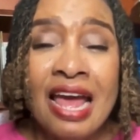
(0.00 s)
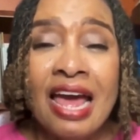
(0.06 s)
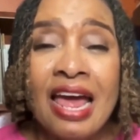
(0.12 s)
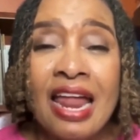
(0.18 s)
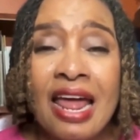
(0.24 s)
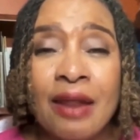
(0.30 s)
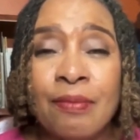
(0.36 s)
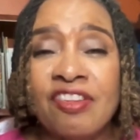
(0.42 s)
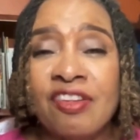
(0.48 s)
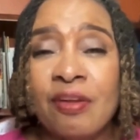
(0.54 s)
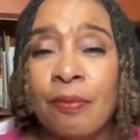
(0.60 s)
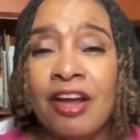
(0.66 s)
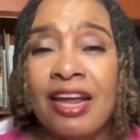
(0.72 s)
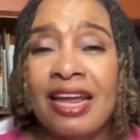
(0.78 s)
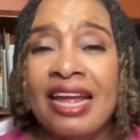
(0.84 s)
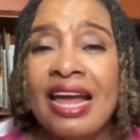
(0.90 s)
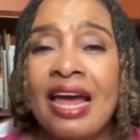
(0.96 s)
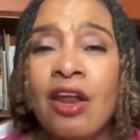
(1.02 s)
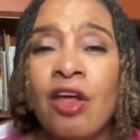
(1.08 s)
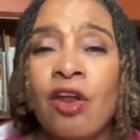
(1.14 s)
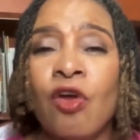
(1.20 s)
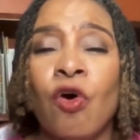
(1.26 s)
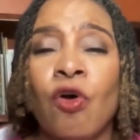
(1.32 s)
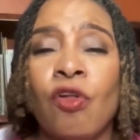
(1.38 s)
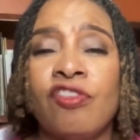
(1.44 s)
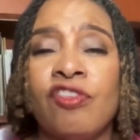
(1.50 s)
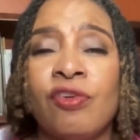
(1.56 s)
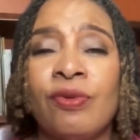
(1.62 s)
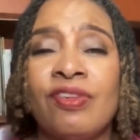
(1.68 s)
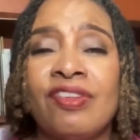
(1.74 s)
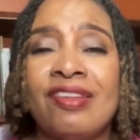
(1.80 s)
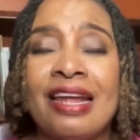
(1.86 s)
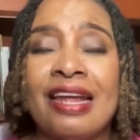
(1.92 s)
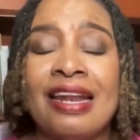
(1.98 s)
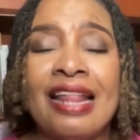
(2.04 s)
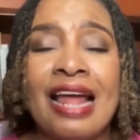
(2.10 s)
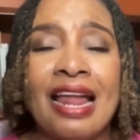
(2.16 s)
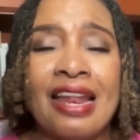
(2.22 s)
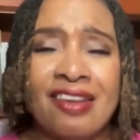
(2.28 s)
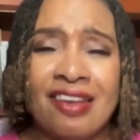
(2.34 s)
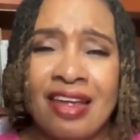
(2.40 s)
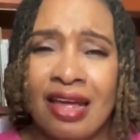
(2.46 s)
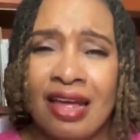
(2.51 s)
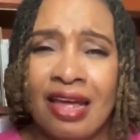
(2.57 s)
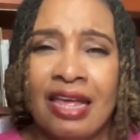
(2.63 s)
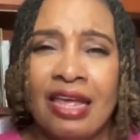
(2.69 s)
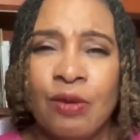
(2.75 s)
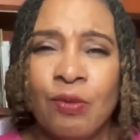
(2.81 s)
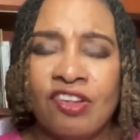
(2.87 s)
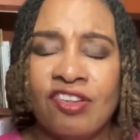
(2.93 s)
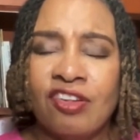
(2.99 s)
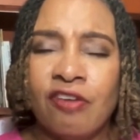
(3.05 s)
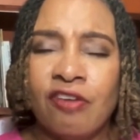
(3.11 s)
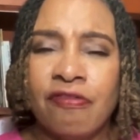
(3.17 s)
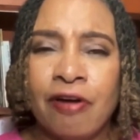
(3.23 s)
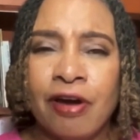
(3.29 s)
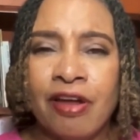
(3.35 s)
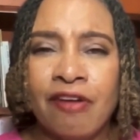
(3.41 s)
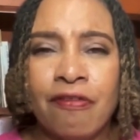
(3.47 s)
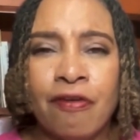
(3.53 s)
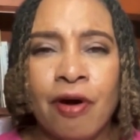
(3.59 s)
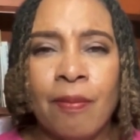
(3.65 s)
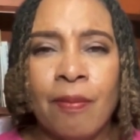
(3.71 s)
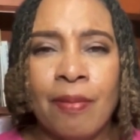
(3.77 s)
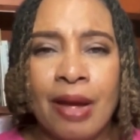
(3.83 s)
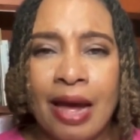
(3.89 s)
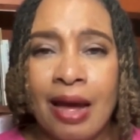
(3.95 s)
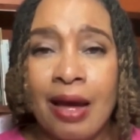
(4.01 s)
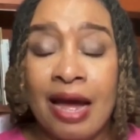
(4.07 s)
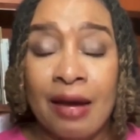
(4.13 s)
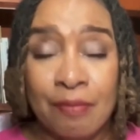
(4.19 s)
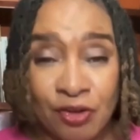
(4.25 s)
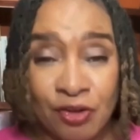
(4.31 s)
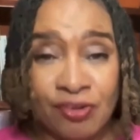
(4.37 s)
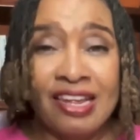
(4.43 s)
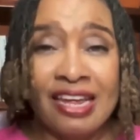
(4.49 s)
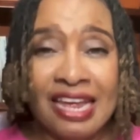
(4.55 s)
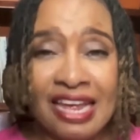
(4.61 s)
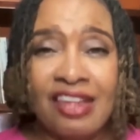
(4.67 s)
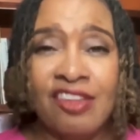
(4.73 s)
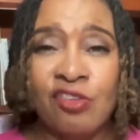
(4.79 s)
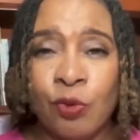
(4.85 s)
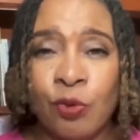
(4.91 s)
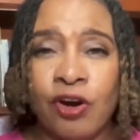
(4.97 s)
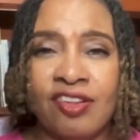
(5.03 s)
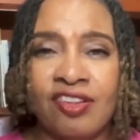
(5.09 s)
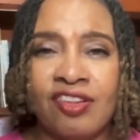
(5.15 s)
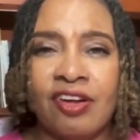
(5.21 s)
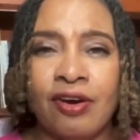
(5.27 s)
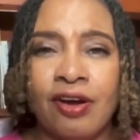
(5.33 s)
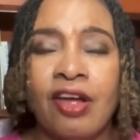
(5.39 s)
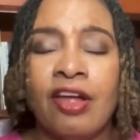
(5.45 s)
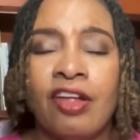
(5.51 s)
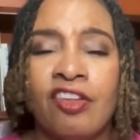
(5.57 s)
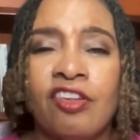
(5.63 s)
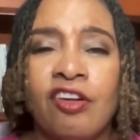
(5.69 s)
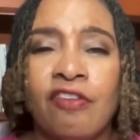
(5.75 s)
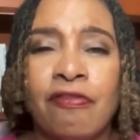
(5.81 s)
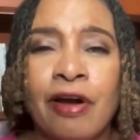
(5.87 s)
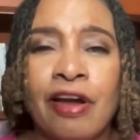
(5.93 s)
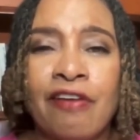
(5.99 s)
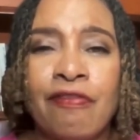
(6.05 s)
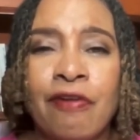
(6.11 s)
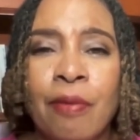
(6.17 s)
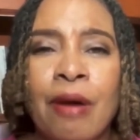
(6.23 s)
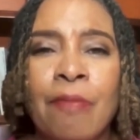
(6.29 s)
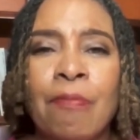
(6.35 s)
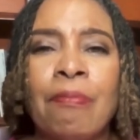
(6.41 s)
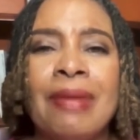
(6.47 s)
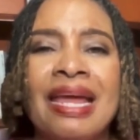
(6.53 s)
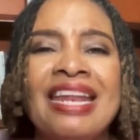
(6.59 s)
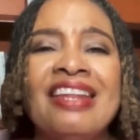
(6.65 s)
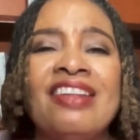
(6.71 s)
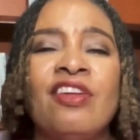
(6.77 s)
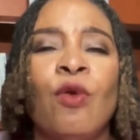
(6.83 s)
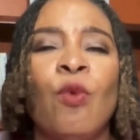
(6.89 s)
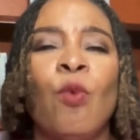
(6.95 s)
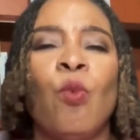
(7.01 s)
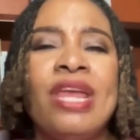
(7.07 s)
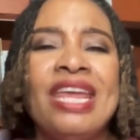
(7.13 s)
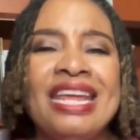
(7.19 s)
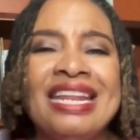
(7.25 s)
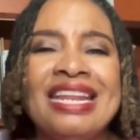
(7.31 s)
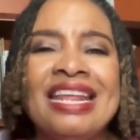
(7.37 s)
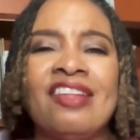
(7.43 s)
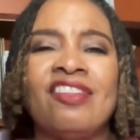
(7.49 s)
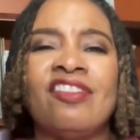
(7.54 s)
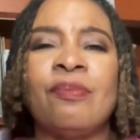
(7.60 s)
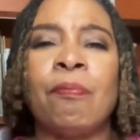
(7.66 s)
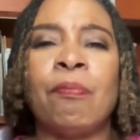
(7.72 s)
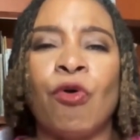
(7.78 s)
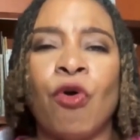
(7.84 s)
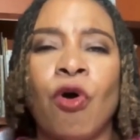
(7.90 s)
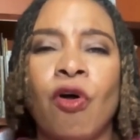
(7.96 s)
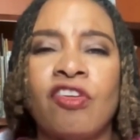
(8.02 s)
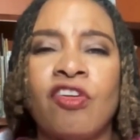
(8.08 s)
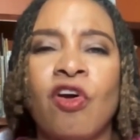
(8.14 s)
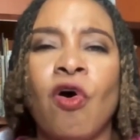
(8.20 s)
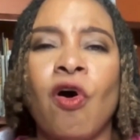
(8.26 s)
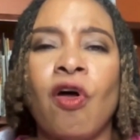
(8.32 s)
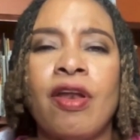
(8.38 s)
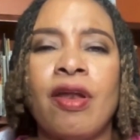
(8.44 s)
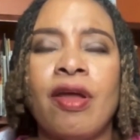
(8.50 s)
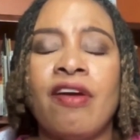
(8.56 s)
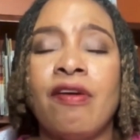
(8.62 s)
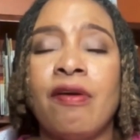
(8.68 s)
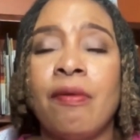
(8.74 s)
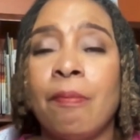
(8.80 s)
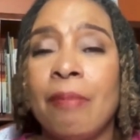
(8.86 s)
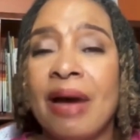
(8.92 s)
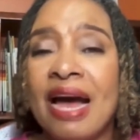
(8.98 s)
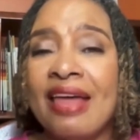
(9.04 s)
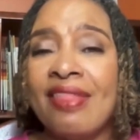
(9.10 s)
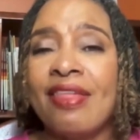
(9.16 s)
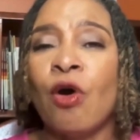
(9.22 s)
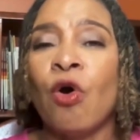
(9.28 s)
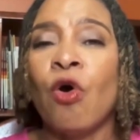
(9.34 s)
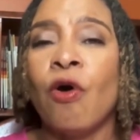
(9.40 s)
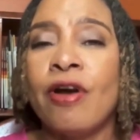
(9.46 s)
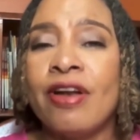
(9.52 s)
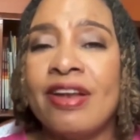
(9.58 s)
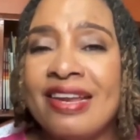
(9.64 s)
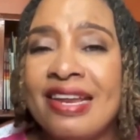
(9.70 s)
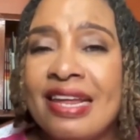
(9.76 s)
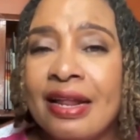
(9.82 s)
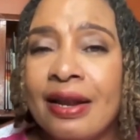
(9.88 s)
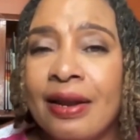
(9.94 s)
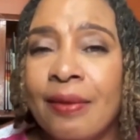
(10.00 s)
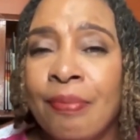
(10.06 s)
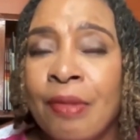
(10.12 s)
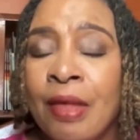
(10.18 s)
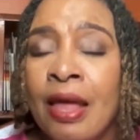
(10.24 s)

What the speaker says: And Mr. Buchanan also said that he was suffering from, I'm using his words here, suffering from a mental weakness brought on by the ordeal.